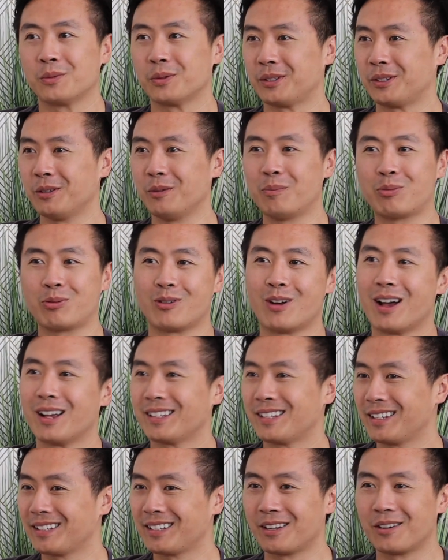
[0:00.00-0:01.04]
We're still
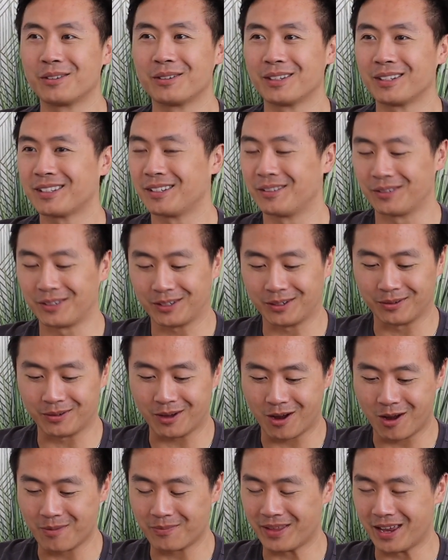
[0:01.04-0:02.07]
processing all this, so
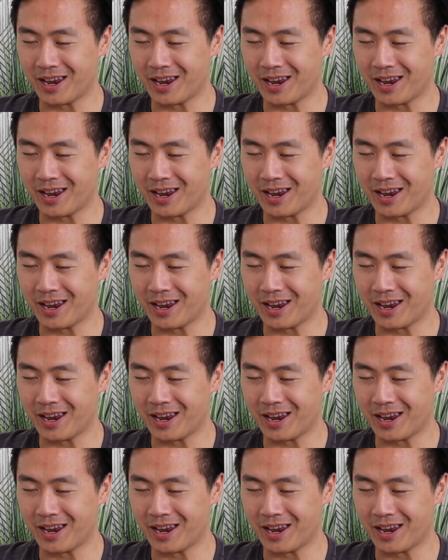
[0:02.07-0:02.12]
calm